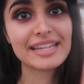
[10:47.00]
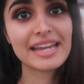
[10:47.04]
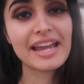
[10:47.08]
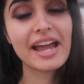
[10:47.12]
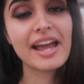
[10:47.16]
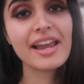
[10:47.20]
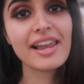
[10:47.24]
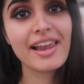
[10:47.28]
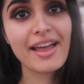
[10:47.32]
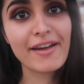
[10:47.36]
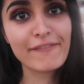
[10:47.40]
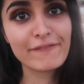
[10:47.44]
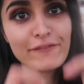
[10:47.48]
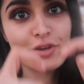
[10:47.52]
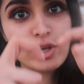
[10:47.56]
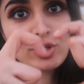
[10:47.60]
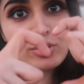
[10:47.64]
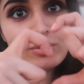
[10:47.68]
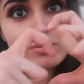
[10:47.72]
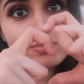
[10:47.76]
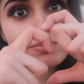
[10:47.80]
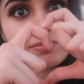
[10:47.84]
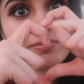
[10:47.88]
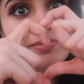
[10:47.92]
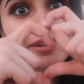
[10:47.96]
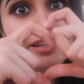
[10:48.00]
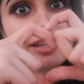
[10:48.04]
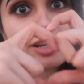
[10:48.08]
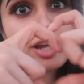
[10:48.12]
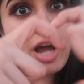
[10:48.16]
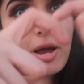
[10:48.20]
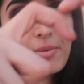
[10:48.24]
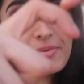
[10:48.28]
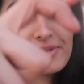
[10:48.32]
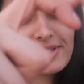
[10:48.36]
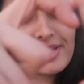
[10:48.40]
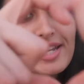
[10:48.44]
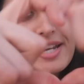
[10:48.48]
say I love you in the
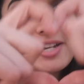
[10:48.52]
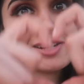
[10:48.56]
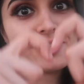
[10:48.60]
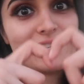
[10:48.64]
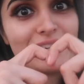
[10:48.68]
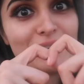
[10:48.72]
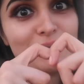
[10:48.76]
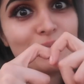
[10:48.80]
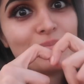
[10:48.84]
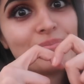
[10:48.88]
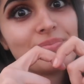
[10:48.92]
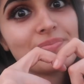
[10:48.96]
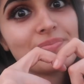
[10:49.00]
comment section.